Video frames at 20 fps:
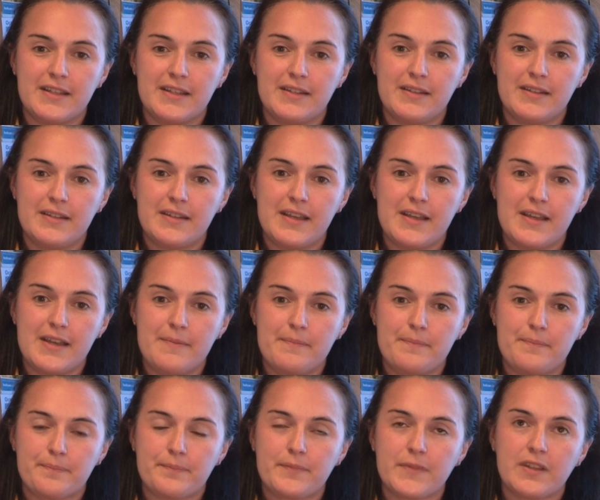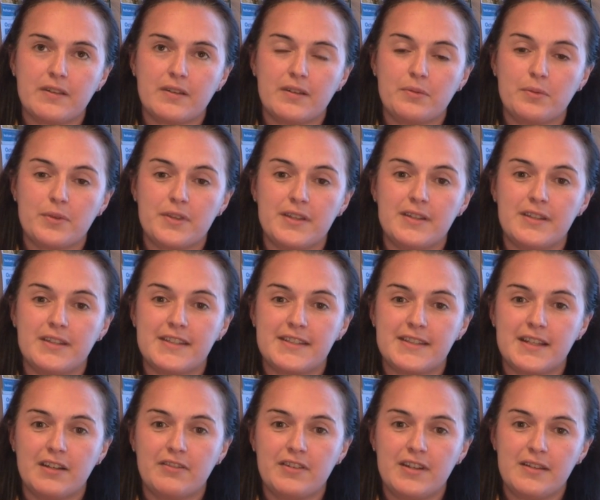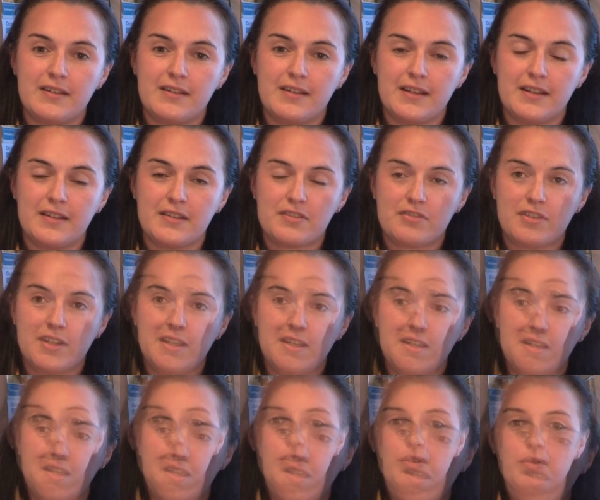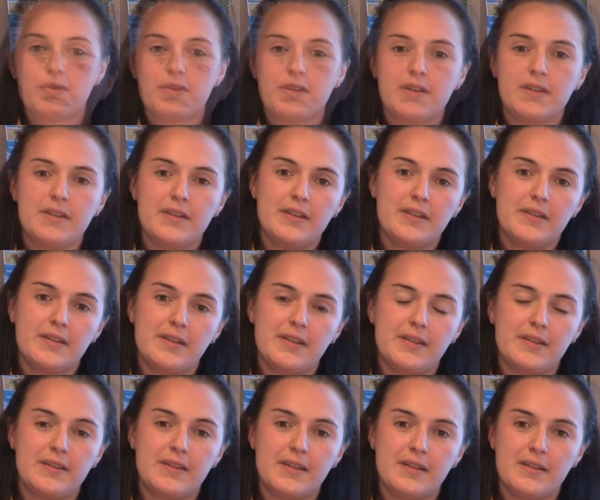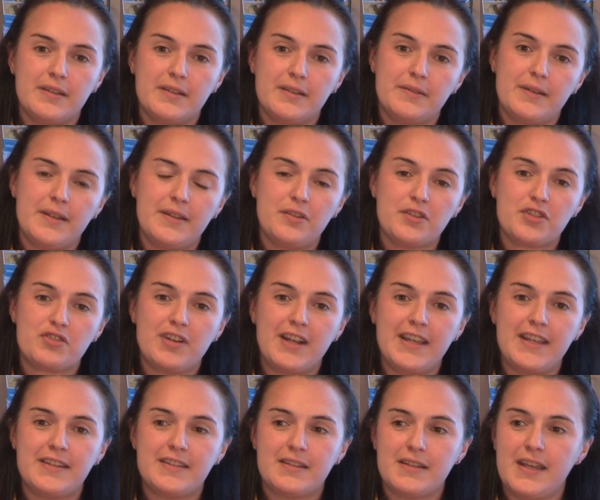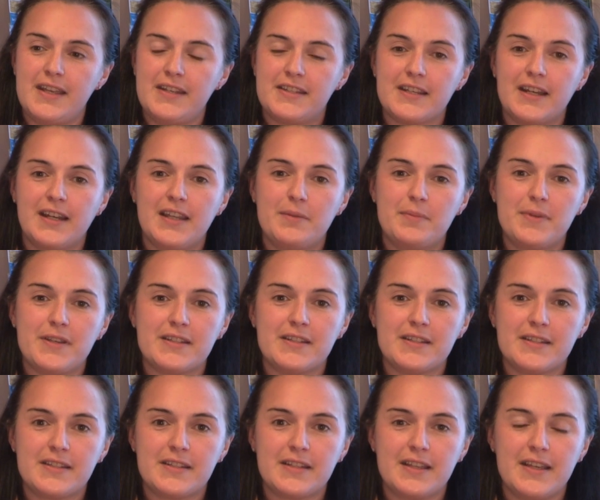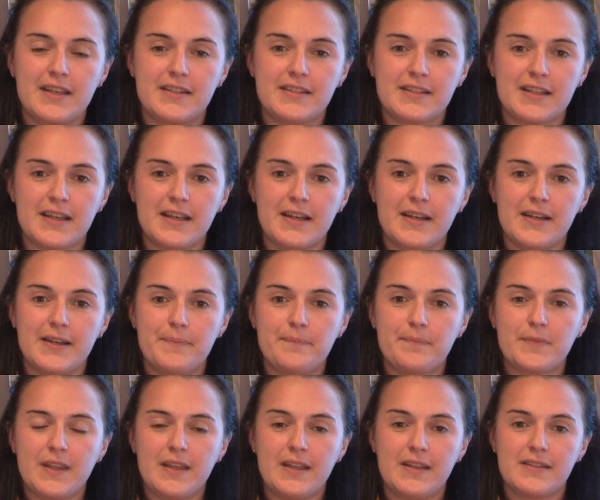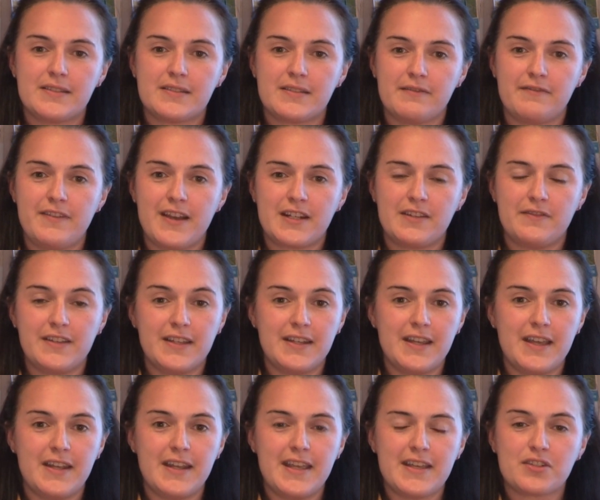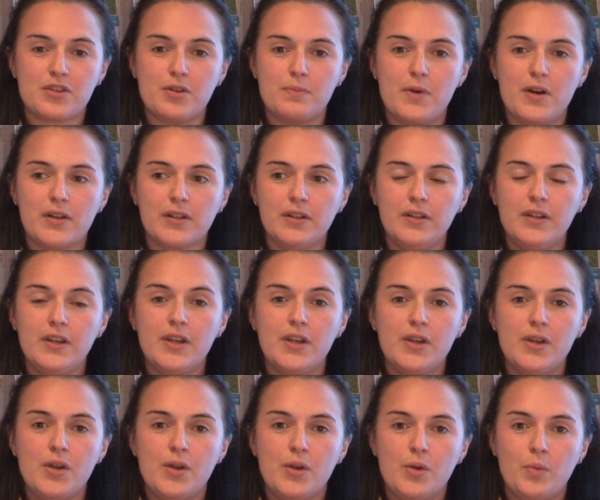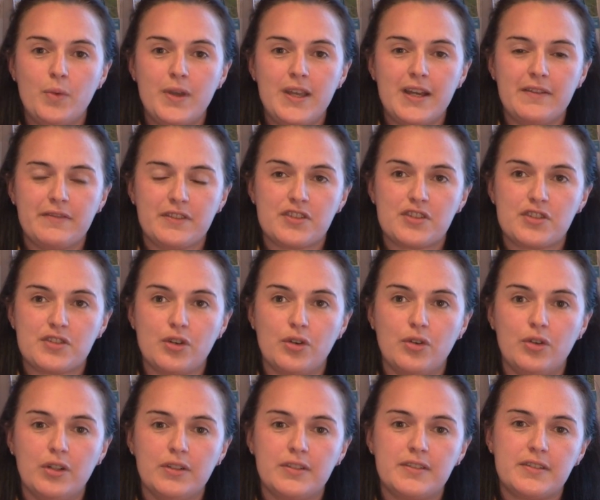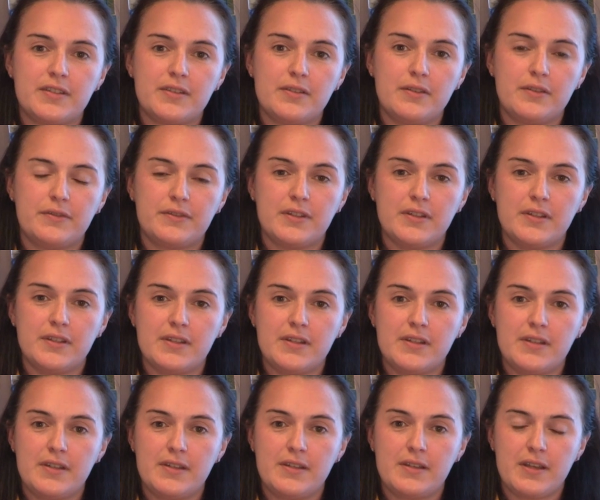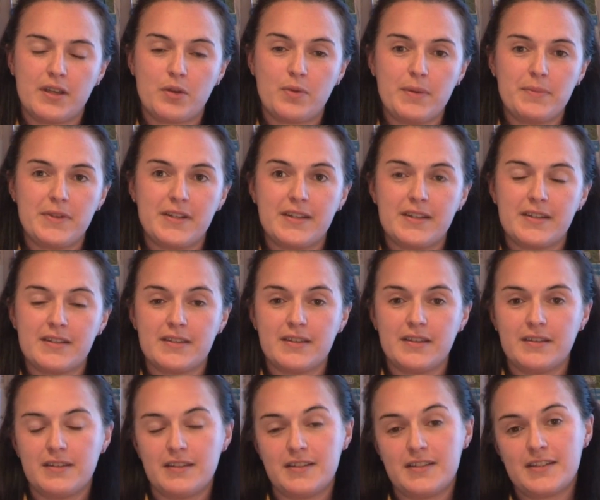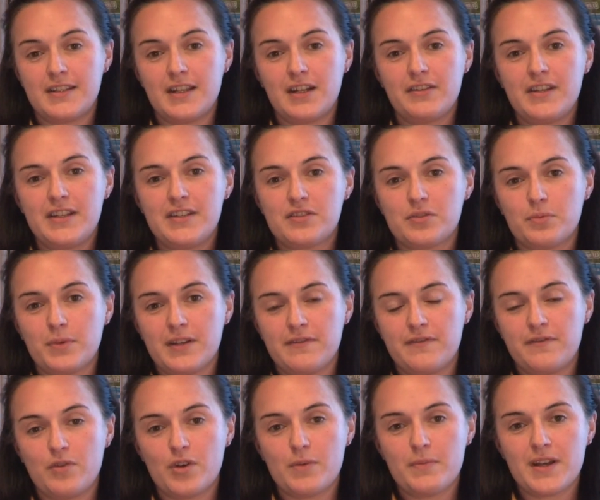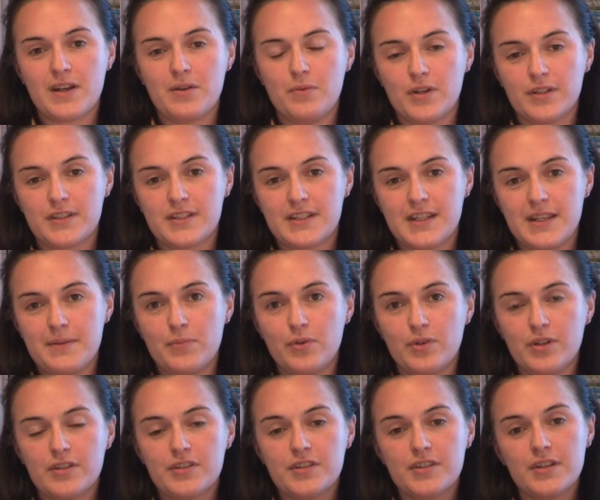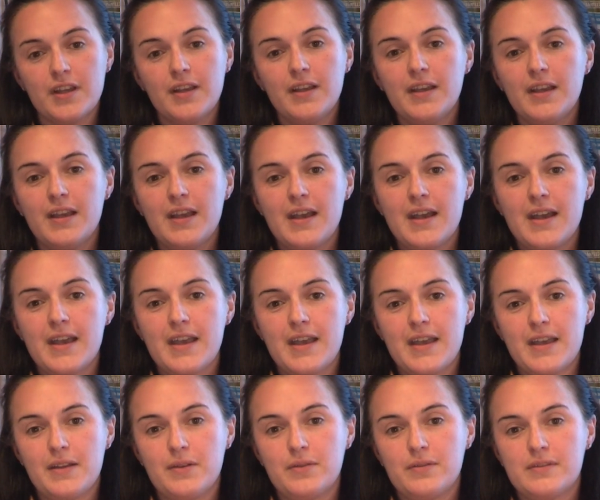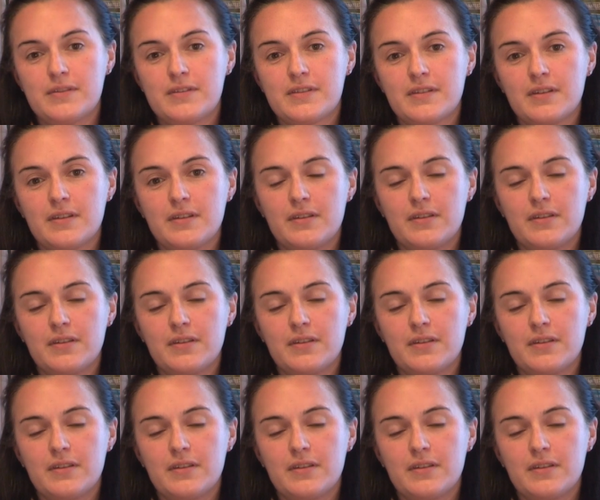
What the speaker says: in within the distillery industry. So the industrial heat side of the business, it's effectively an ESCO model. We have installed the equipment into the distilleries. We have 4 megawatt steam boilers, and